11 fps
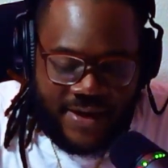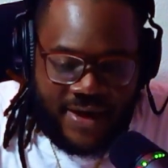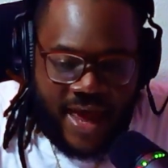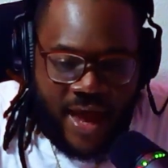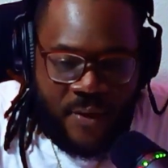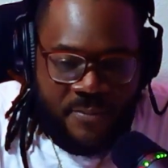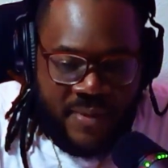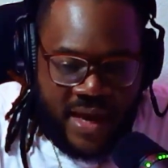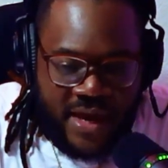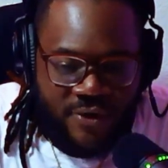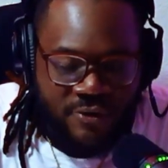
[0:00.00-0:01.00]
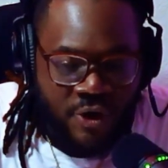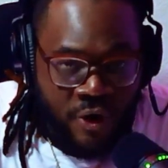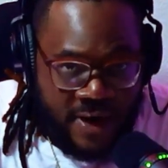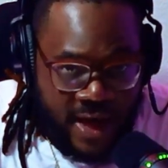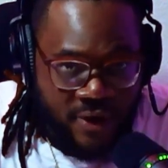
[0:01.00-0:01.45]
now men,
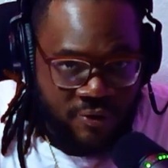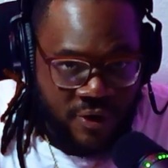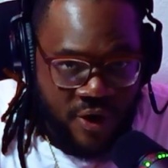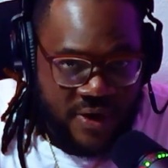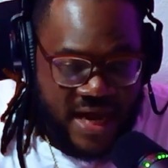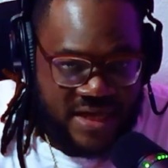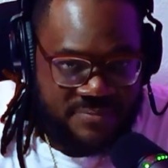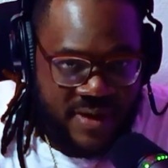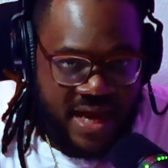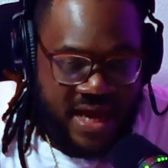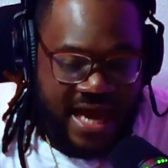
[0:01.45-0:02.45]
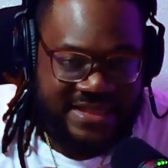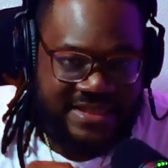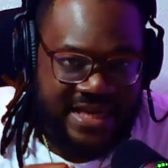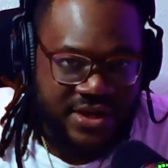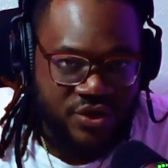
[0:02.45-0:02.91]
grown ass men, I
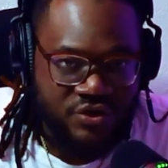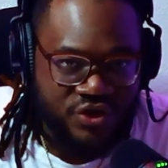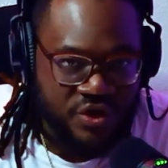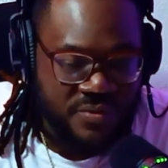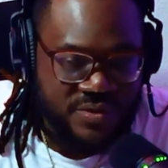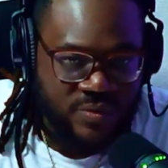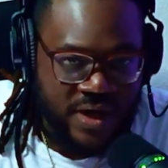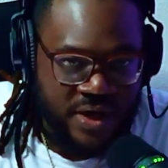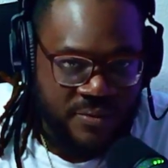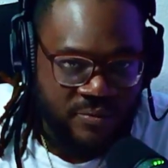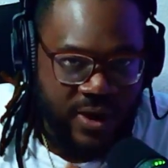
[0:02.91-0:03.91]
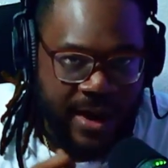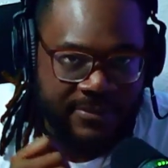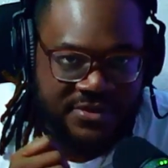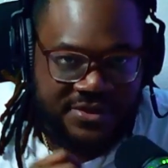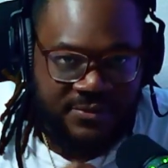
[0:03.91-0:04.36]
seen YouTubers wearing them,
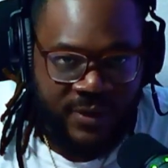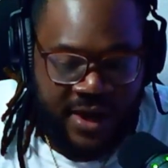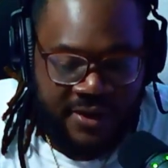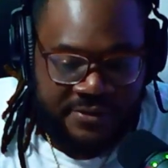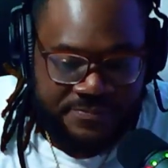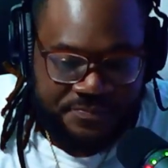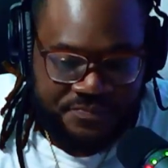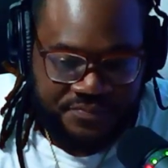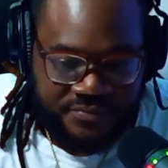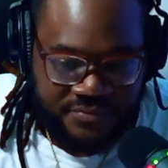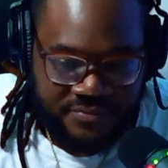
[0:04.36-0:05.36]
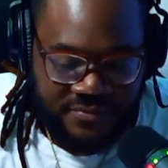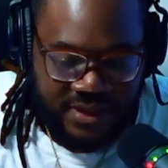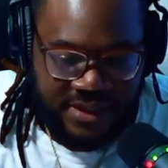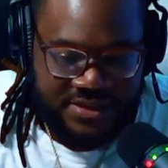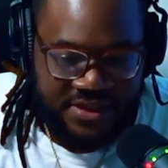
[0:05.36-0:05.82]
rappers is wearing them.
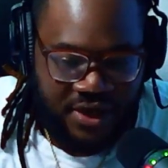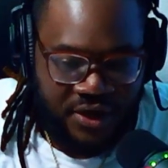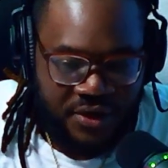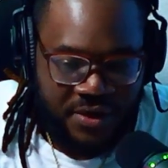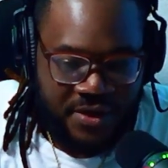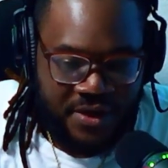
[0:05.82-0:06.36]
So